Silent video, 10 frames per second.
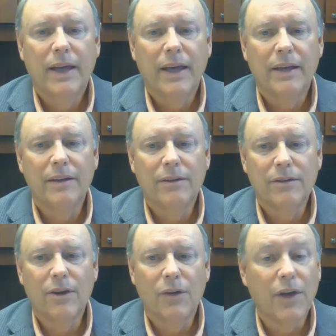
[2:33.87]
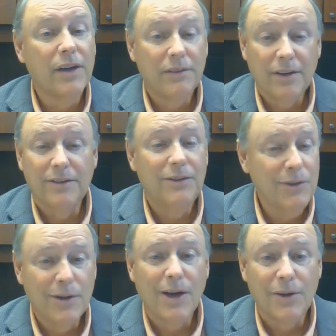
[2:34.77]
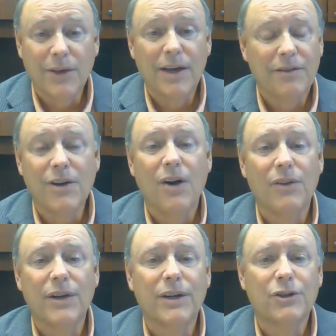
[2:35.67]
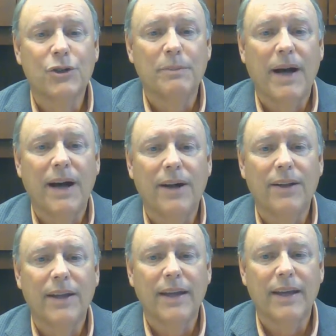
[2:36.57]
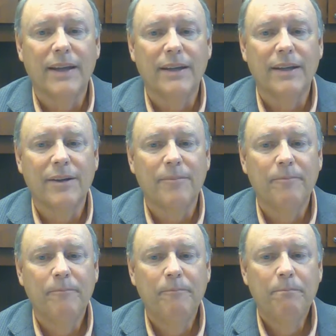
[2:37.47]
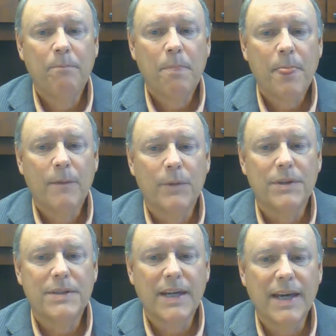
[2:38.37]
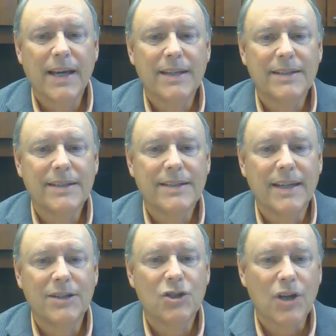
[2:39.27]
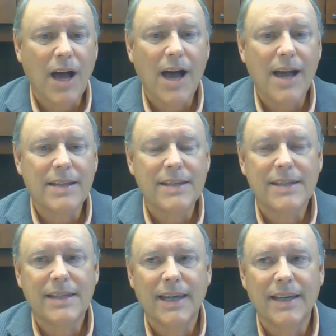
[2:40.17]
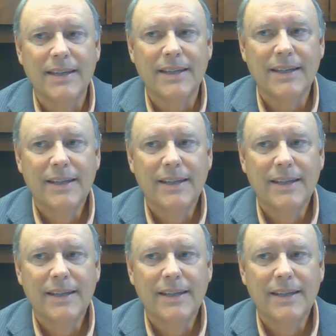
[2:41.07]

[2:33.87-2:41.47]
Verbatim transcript: And you know they, you know they have gone the extra mile, and uh, with tests and shots and